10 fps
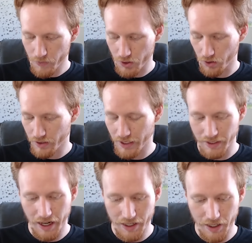So
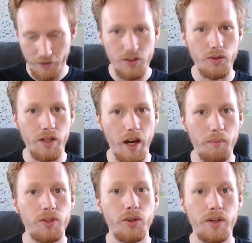it kind of gives you the
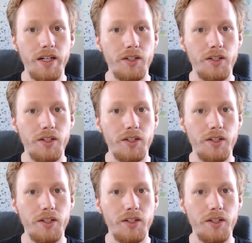opportunity